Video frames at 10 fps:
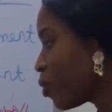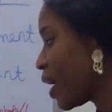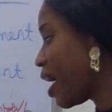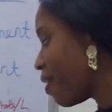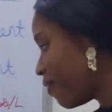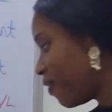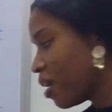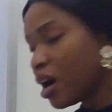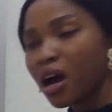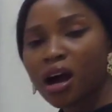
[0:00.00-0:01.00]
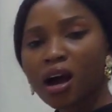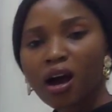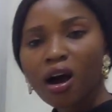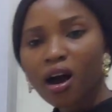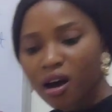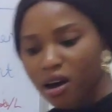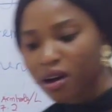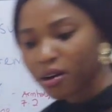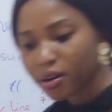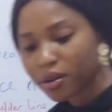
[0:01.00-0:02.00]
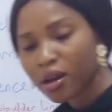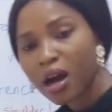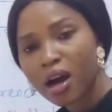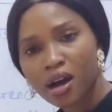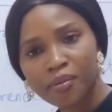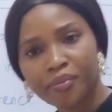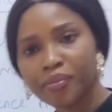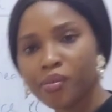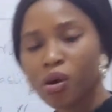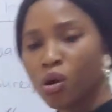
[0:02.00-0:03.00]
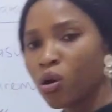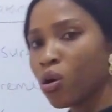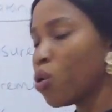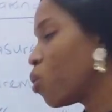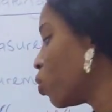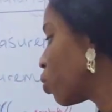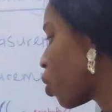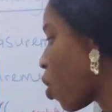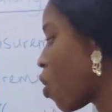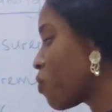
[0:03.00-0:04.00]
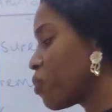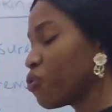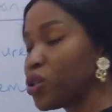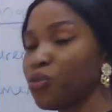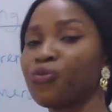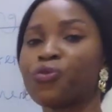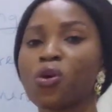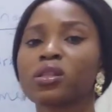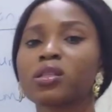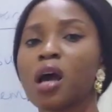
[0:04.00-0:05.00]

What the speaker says: we have our armhole curve for the front